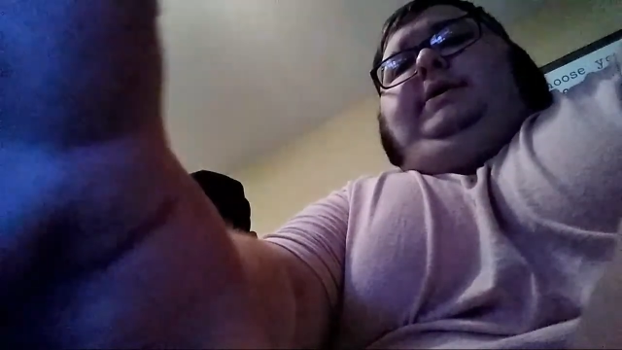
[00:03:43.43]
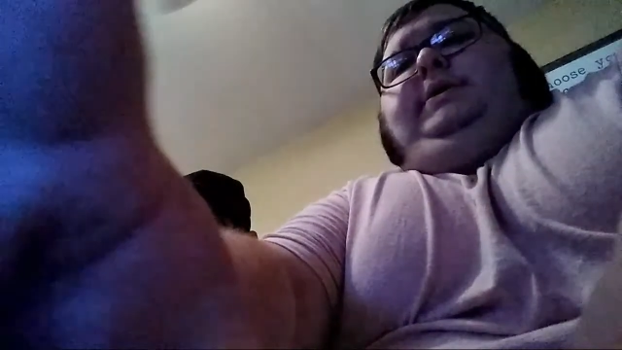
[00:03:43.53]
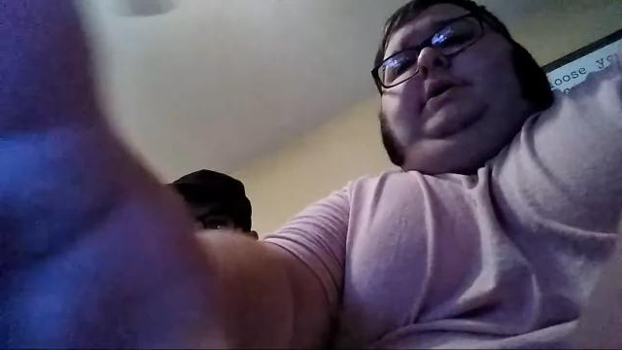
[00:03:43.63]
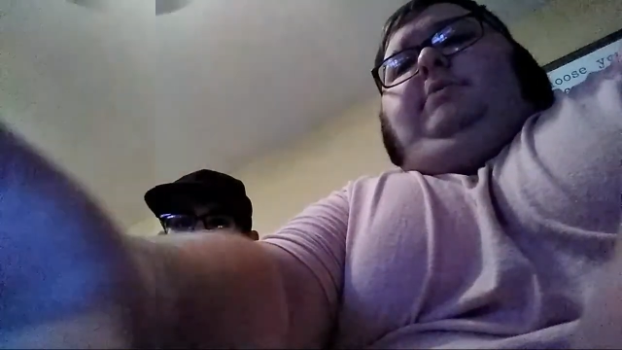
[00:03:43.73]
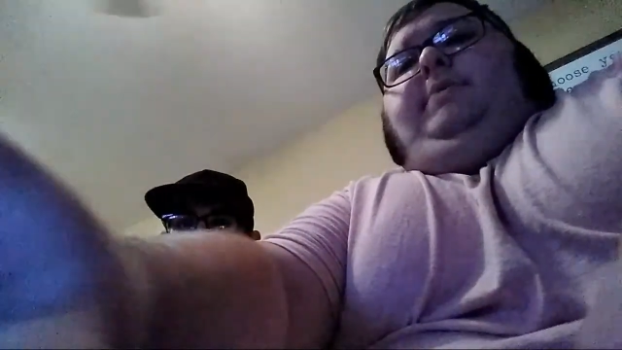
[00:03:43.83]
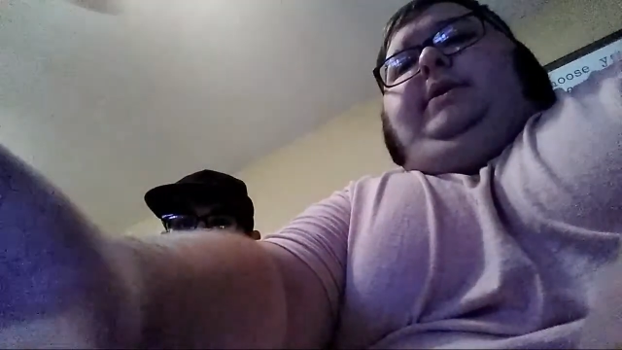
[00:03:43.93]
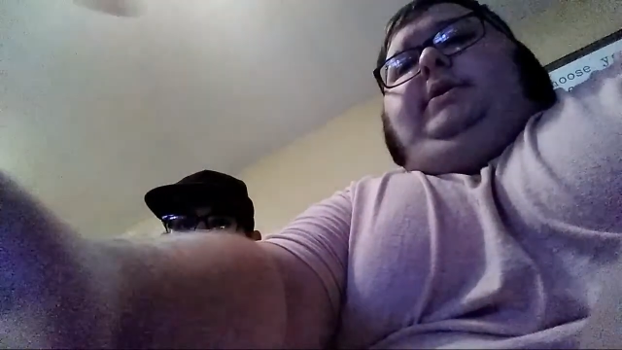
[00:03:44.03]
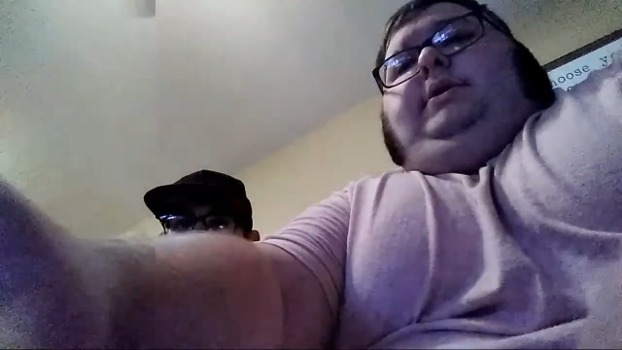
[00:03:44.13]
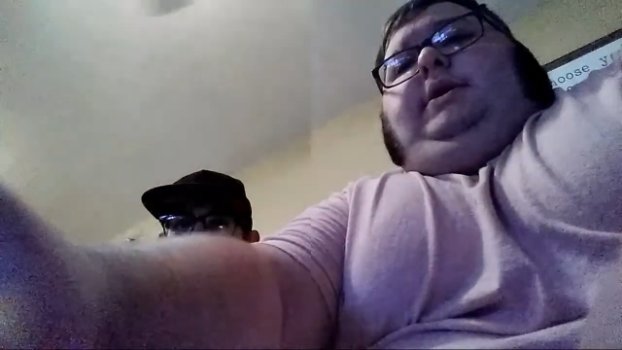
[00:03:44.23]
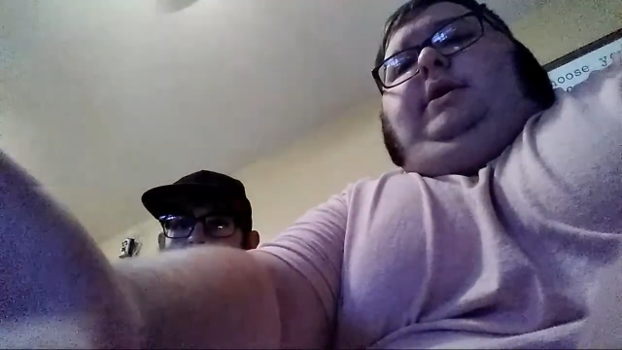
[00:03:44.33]
little bit.
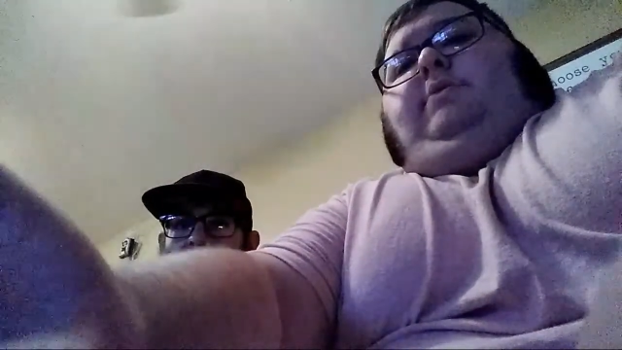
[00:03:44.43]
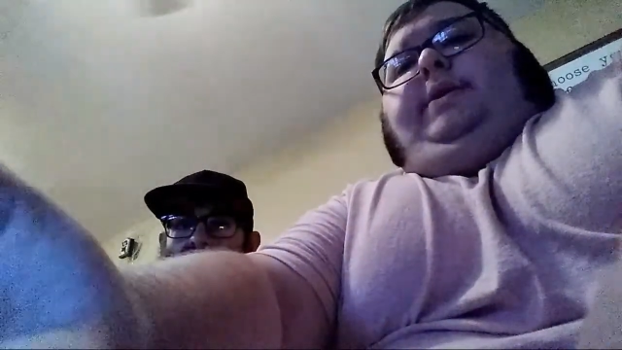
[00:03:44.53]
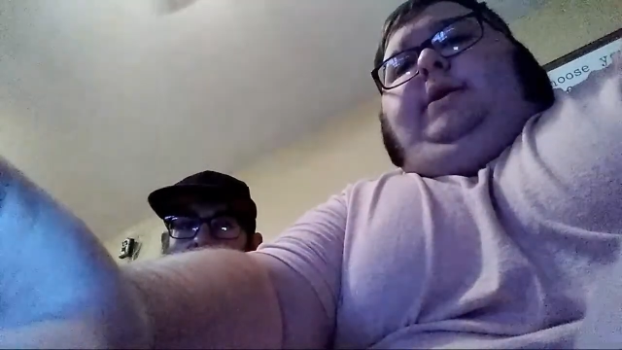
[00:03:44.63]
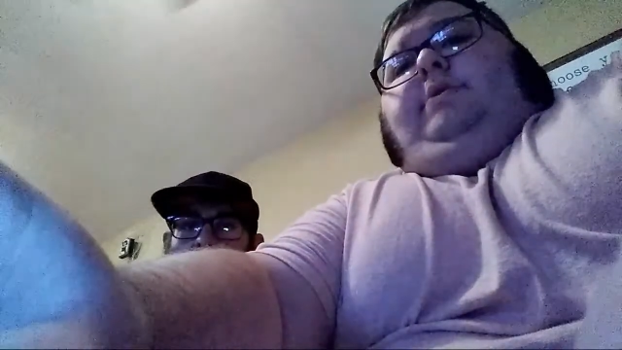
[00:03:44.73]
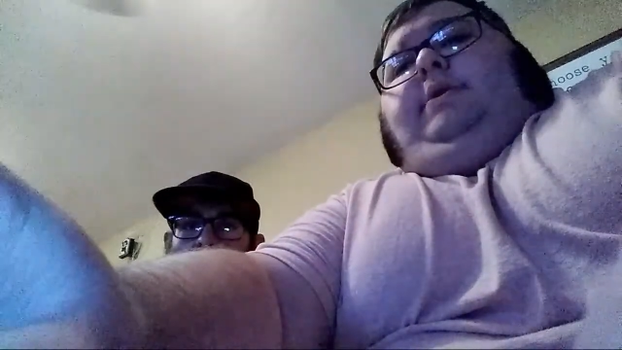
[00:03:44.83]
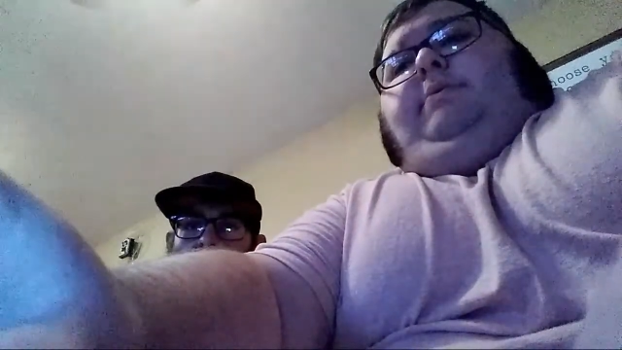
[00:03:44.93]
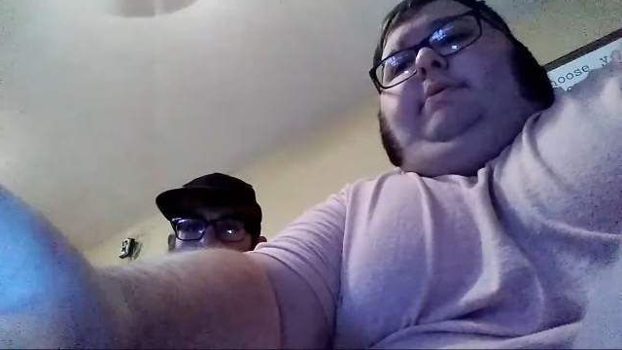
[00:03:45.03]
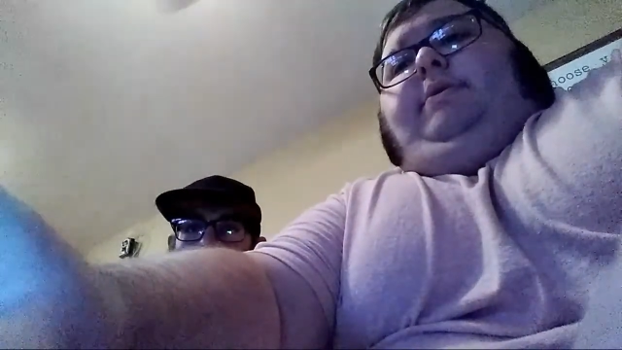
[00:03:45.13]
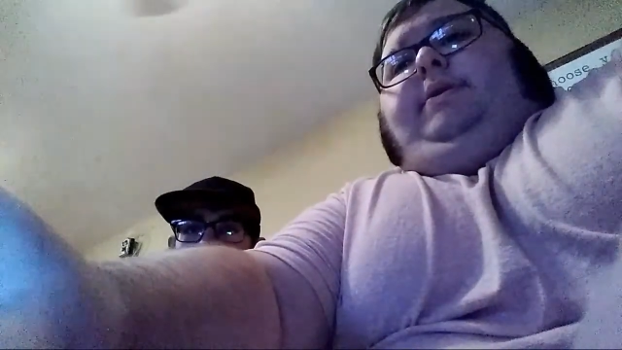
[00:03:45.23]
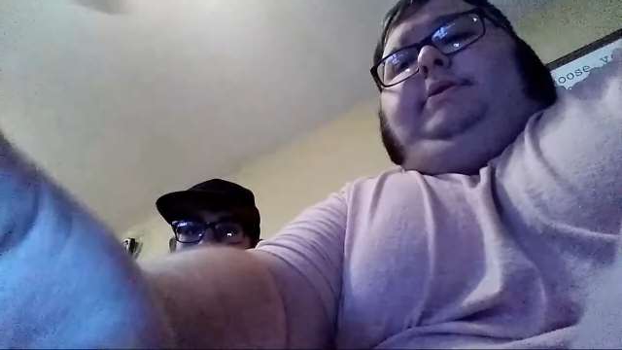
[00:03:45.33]
There we go. That way we
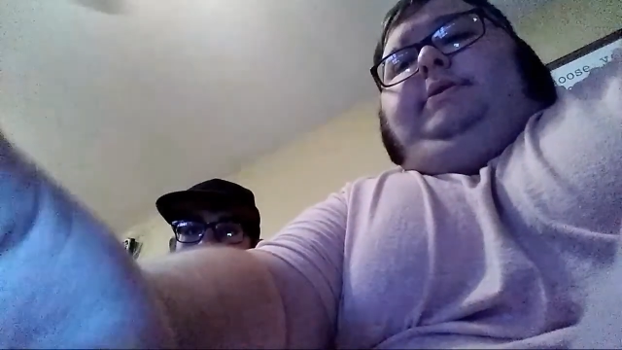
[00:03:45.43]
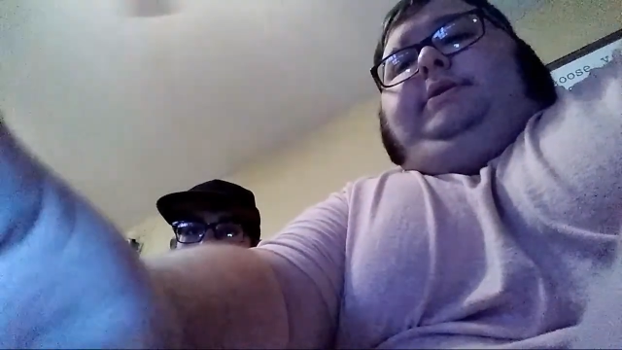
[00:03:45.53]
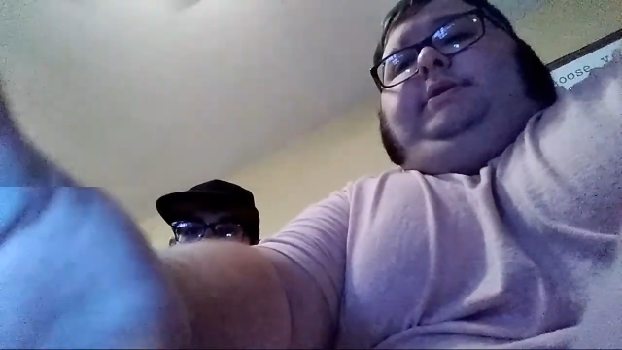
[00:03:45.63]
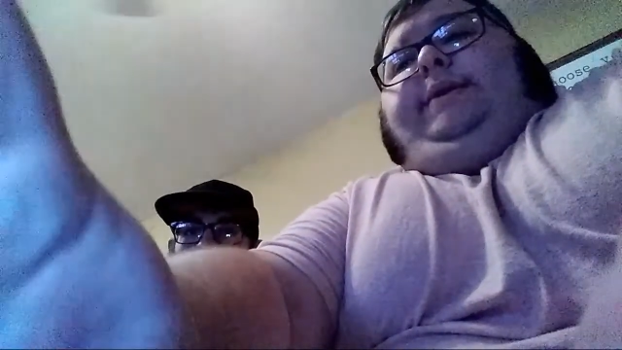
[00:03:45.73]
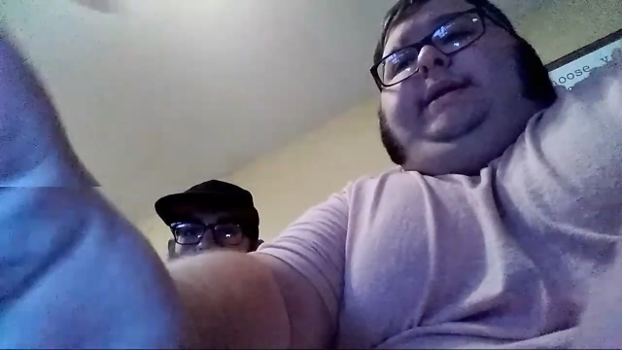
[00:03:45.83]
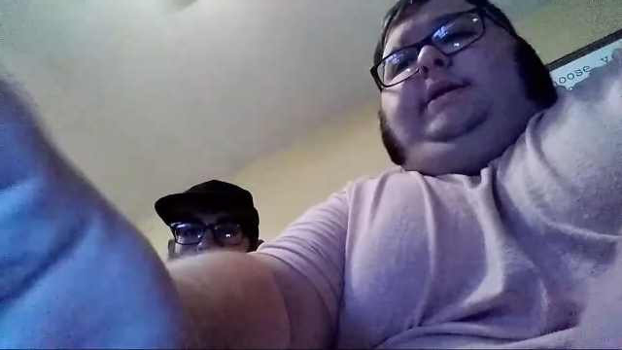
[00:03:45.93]
don't have to squint.